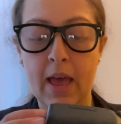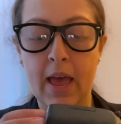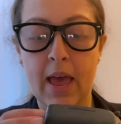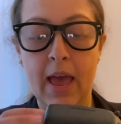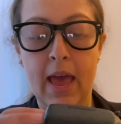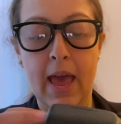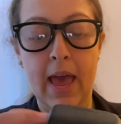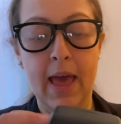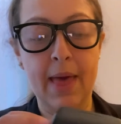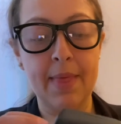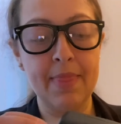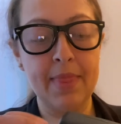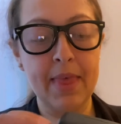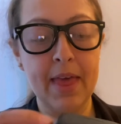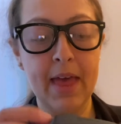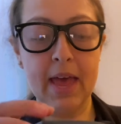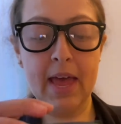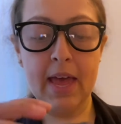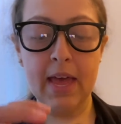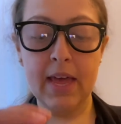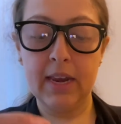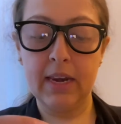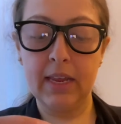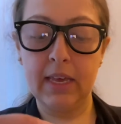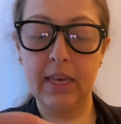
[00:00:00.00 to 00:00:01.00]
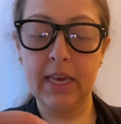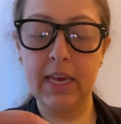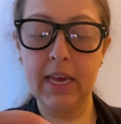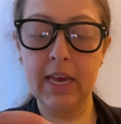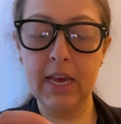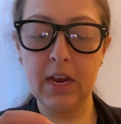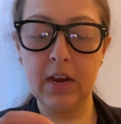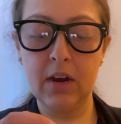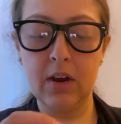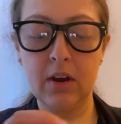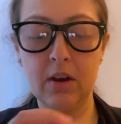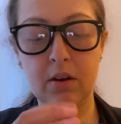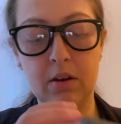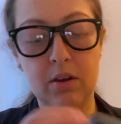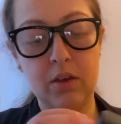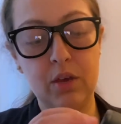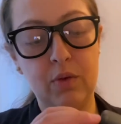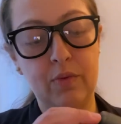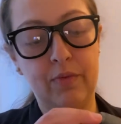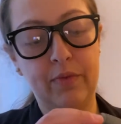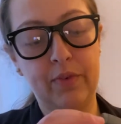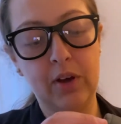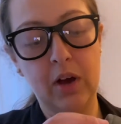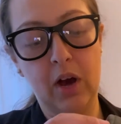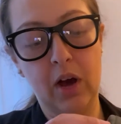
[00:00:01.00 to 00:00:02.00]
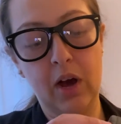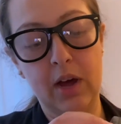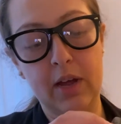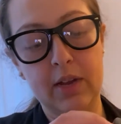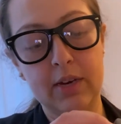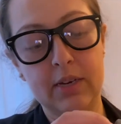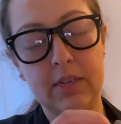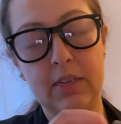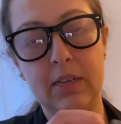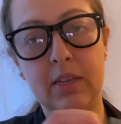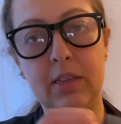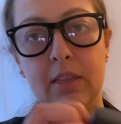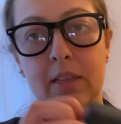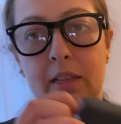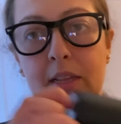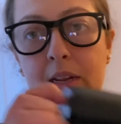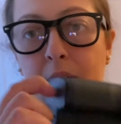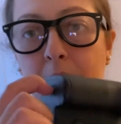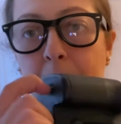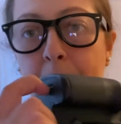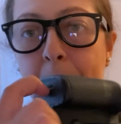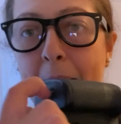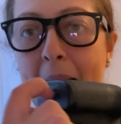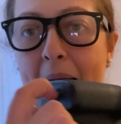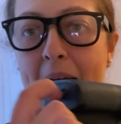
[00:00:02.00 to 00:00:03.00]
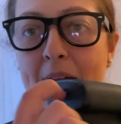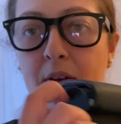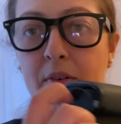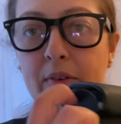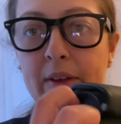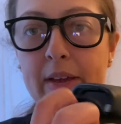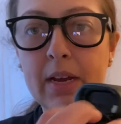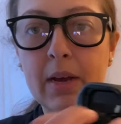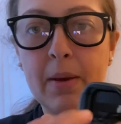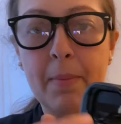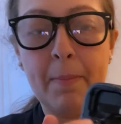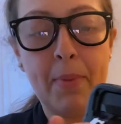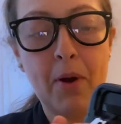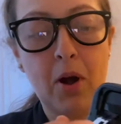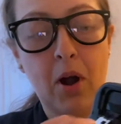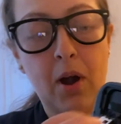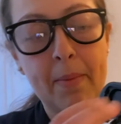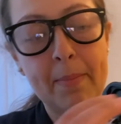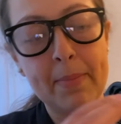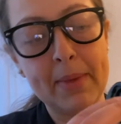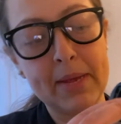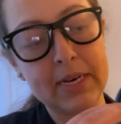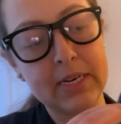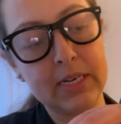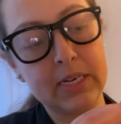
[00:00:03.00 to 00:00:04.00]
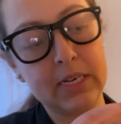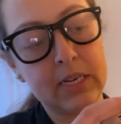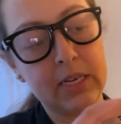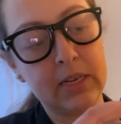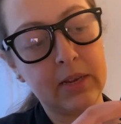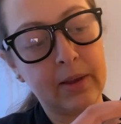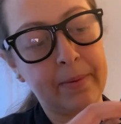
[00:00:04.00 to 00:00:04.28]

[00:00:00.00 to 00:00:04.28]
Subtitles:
And then here you've got the little battery compartment.